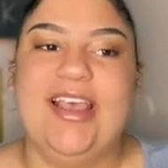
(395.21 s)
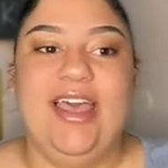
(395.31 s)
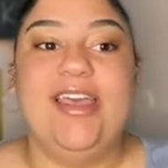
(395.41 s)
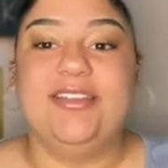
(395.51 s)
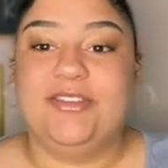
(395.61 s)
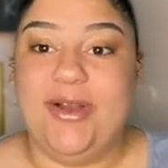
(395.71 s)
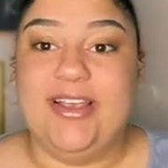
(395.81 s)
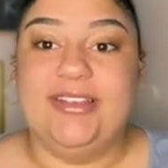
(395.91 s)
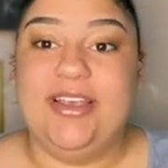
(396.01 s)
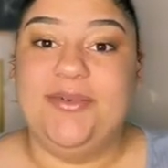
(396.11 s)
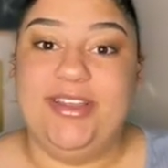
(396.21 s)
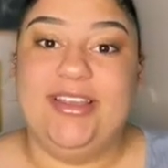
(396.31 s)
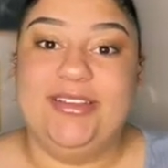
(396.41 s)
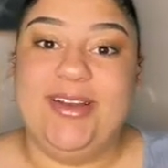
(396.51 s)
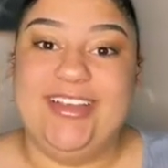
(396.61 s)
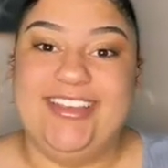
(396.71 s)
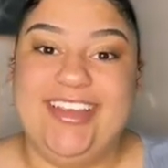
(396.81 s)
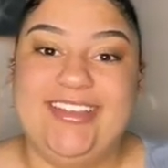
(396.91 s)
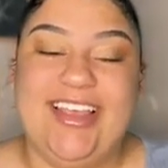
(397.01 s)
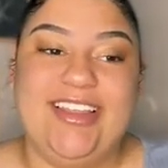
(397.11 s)
It's crazy. It really is crazy.
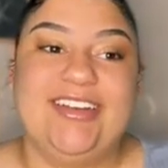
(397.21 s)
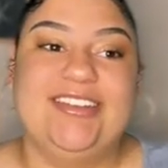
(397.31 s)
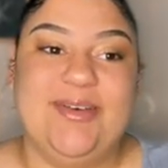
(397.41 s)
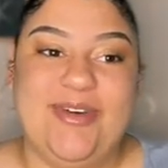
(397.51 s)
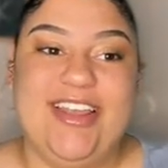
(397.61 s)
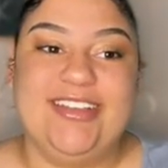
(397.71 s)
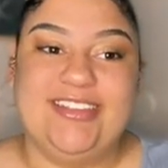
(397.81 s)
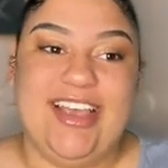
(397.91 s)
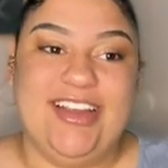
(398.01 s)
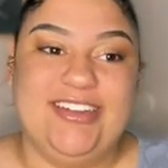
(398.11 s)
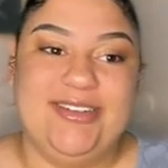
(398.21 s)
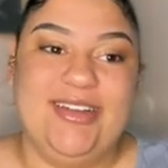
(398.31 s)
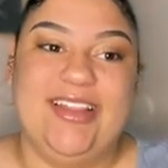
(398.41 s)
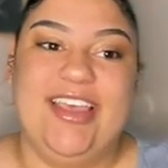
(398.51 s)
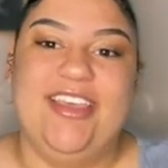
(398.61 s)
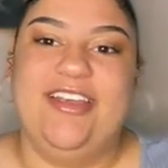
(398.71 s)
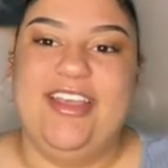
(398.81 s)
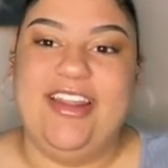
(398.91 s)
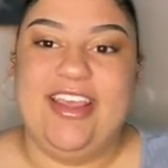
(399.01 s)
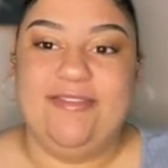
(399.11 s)
It's like there's somebody inside you and like you're
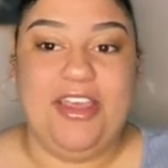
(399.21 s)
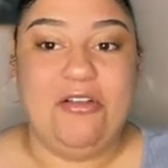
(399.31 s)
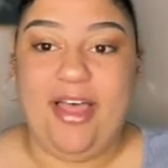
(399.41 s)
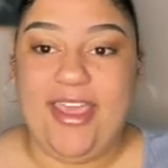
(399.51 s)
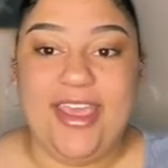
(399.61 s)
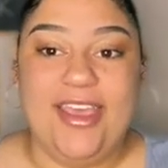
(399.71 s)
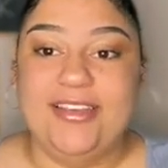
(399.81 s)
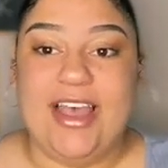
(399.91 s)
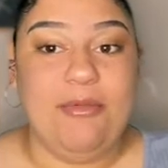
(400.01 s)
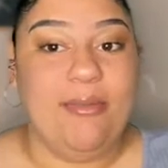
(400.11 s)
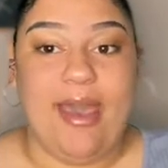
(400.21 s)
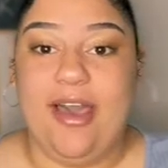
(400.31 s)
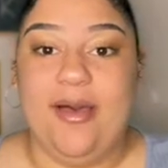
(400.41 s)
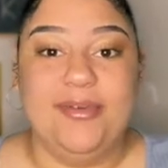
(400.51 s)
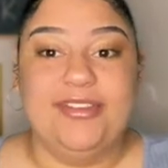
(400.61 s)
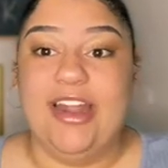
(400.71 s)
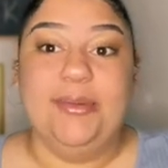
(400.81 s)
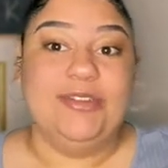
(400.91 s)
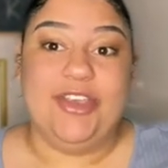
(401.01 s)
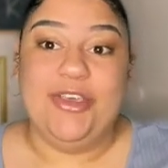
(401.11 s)
eating it. If they don't like it, it's coming back up. It's not
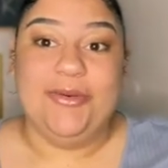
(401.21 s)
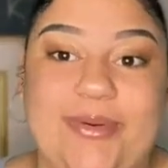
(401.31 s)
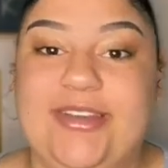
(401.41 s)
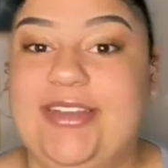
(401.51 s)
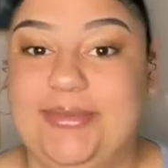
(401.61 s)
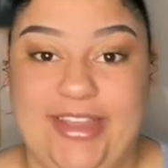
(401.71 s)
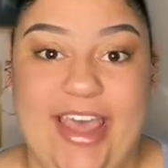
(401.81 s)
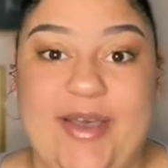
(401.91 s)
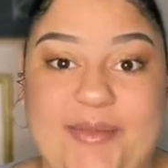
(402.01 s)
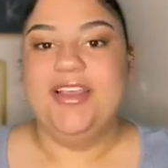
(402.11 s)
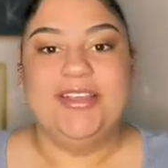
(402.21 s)
up to you, it's up to them.